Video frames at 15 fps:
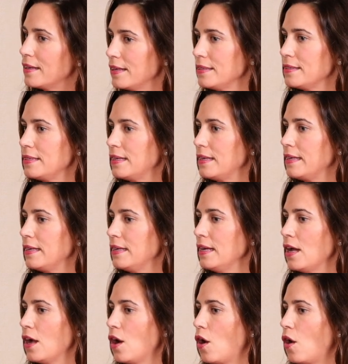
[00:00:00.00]
easily
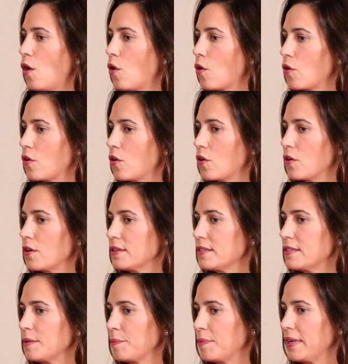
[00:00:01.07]
or
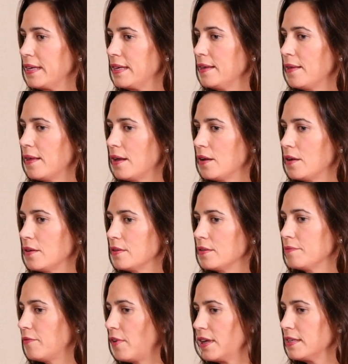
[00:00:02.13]
simply,
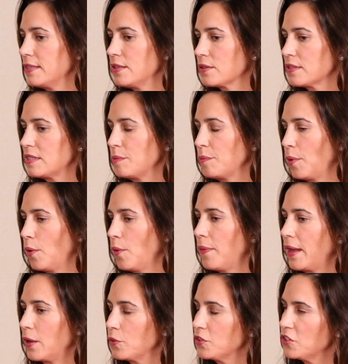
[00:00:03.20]
um, easy or simple,
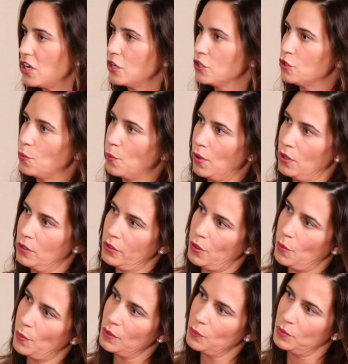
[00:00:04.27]
that could change the world,
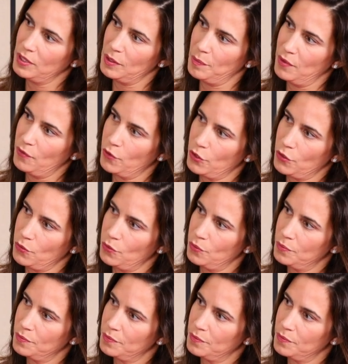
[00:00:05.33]
what would it be for you,